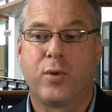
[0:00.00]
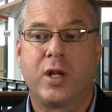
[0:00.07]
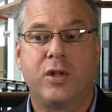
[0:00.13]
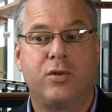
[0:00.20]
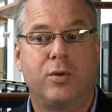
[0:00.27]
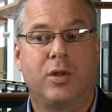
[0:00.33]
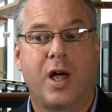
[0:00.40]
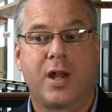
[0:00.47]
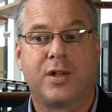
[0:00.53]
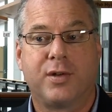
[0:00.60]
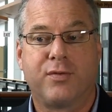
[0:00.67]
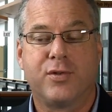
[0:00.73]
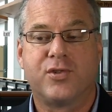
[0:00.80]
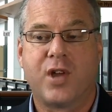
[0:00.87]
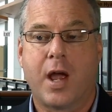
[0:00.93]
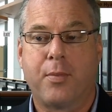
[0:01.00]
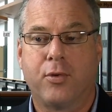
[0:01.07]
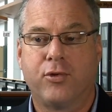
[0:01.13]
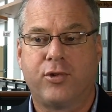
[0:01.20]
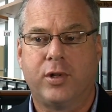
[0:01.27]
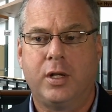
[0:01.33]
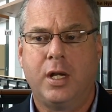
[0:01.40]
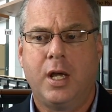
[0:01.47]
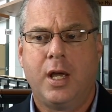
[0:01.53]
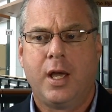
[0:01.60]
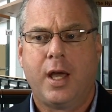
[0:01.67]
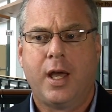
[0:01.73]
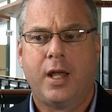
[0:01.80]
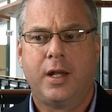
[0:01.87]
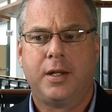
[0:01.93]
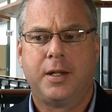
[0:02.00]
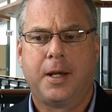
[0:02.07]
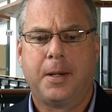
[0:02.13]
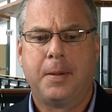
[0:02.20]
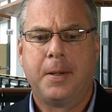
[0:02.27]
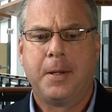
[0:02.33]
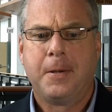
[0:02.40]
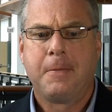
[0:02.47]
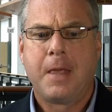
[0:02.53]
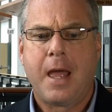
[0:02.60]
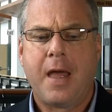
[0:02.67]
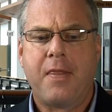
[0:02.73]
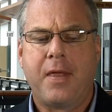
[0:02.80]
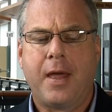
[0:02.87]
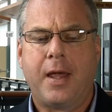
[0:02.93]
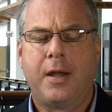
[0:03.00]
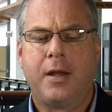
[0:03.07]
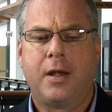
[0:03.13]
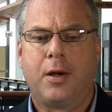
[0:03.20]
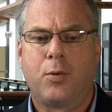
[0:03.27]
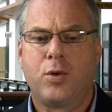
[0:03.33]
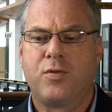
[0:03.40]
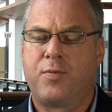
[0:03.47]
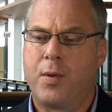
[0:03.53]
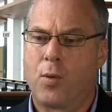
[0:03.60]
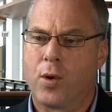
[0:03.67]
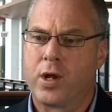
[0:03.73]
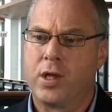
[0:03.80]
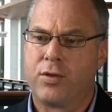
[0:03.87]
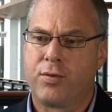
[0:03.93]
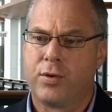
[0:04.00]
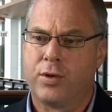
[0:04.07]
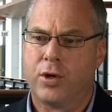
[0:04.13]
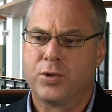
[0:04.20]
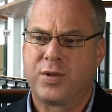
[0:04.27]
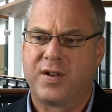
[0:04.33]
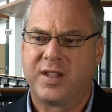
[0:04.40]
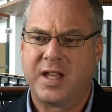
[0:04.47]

So we can do a lot of different samples. And, and, and then we've been working through those.